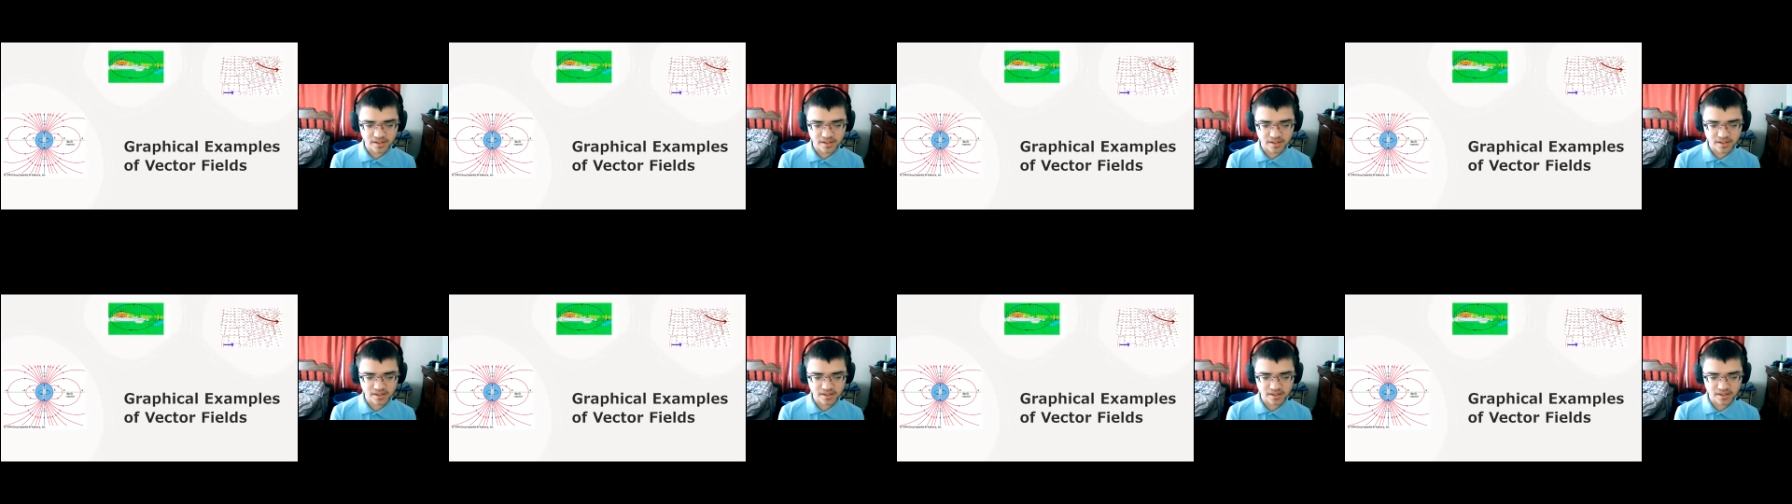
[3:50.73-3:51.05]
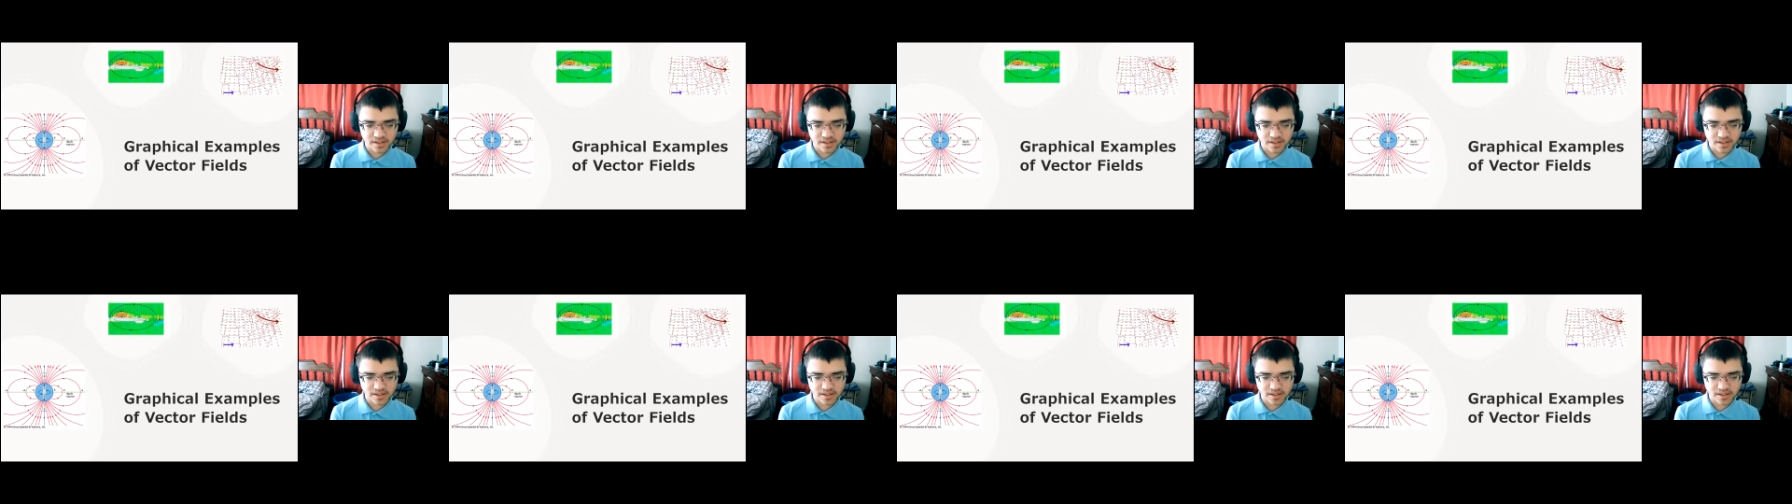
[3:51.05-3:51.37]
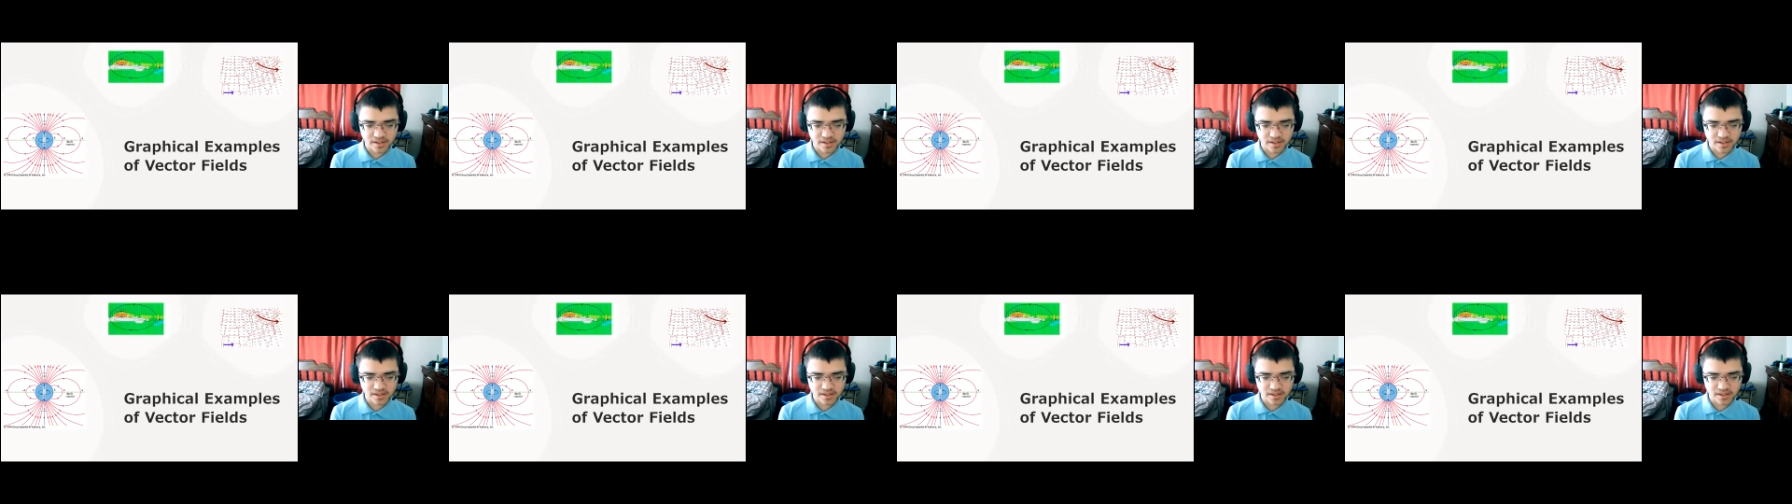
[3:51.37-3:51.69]
fields
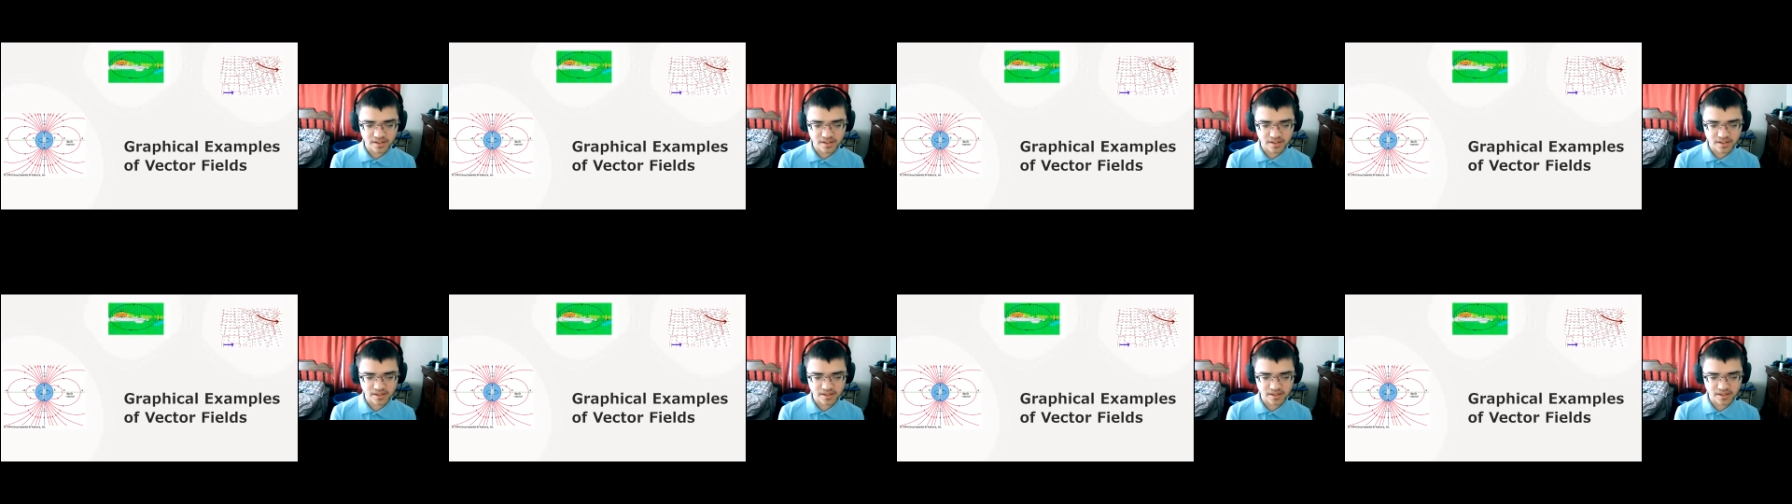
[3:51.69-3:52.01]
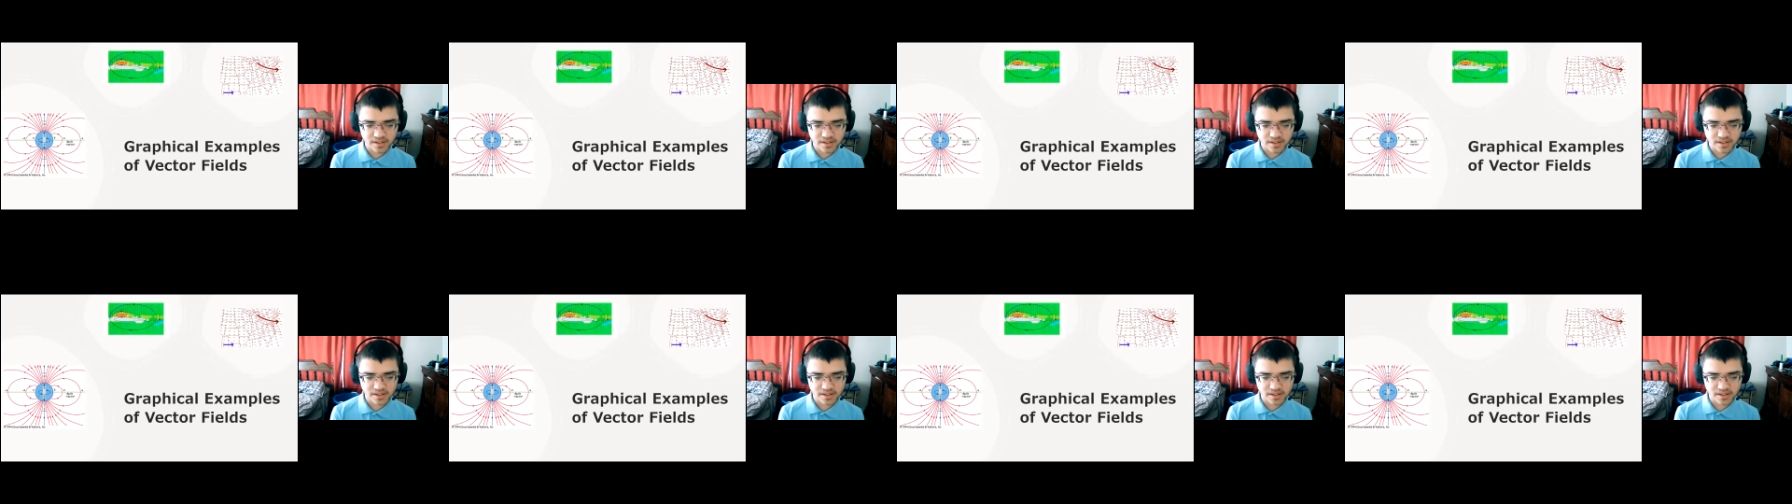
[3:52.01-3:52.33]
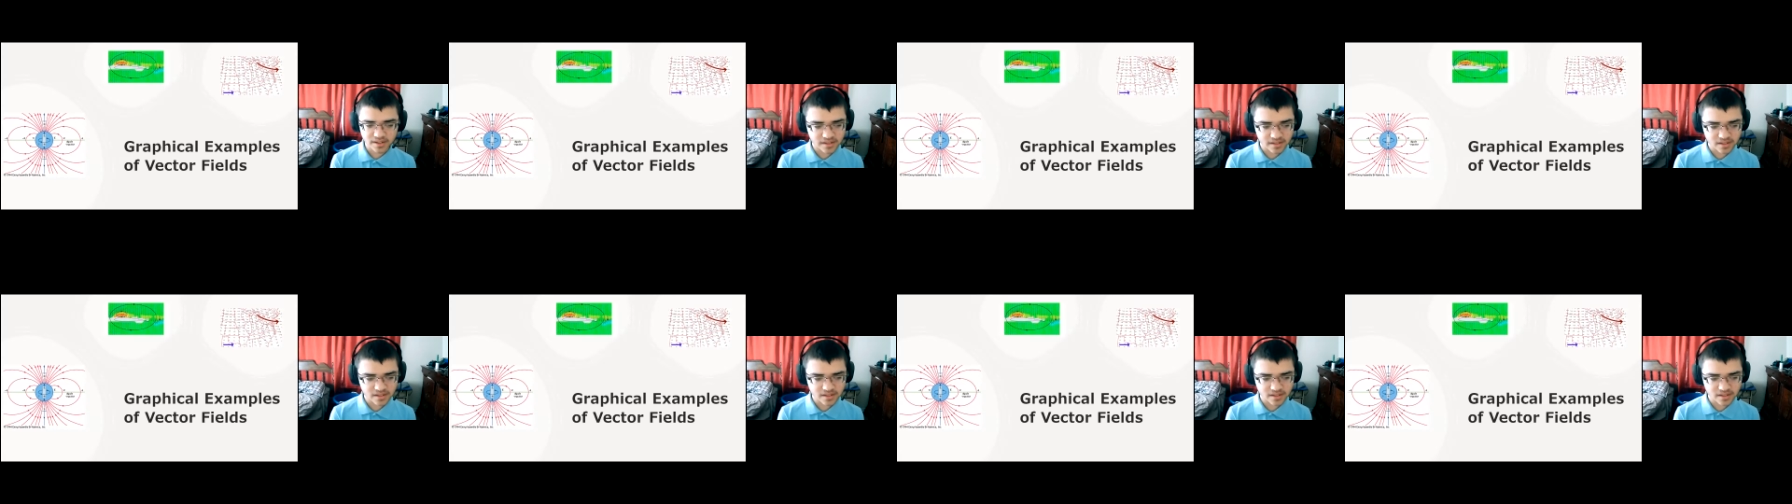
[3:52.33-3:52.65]
is the
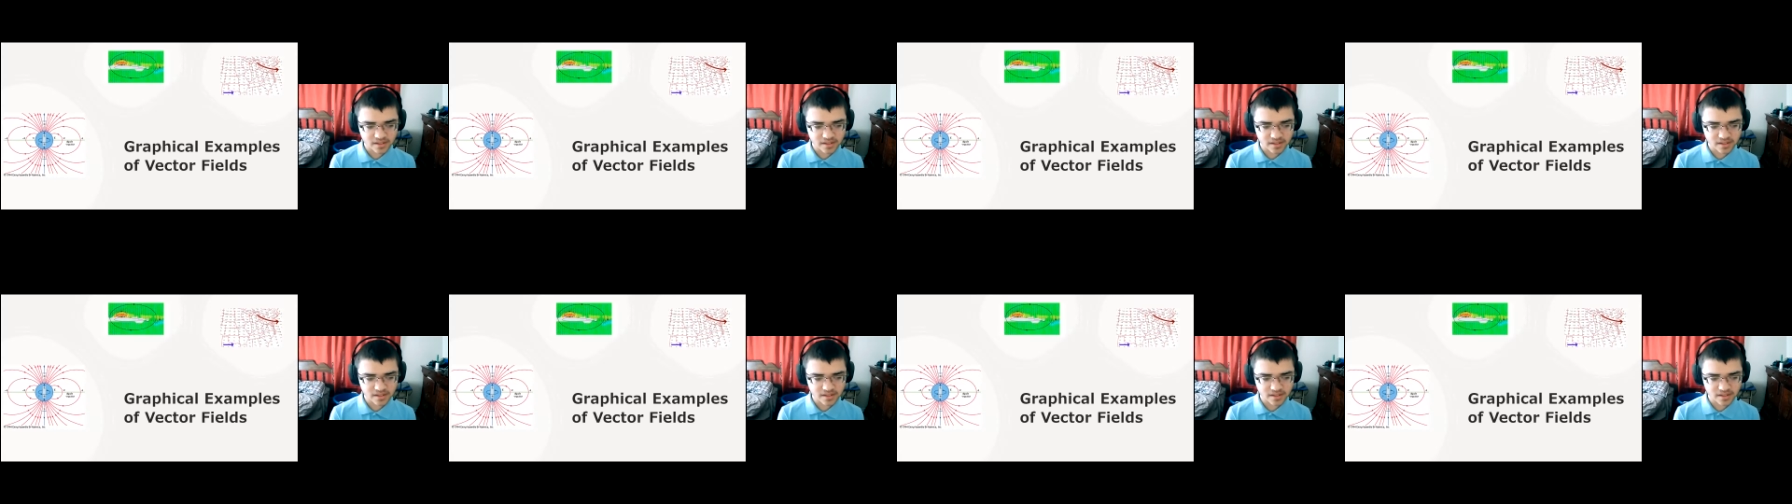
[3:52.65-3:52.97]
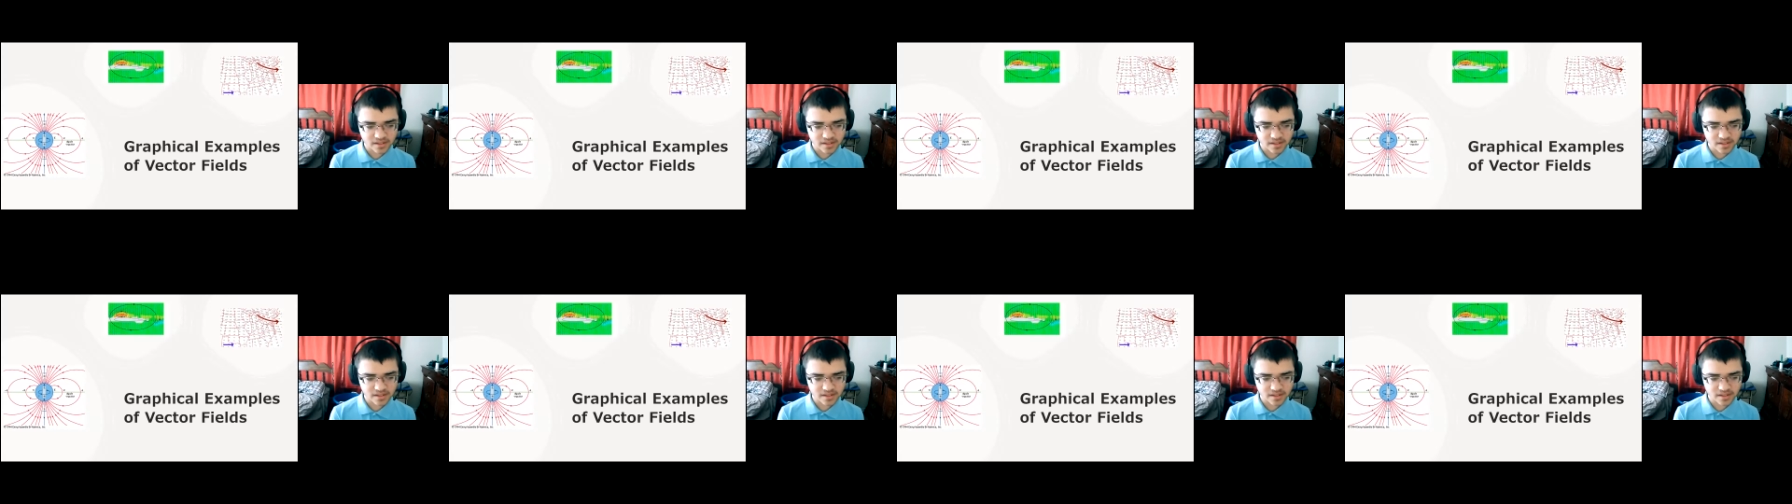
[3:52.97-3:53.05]
polarization of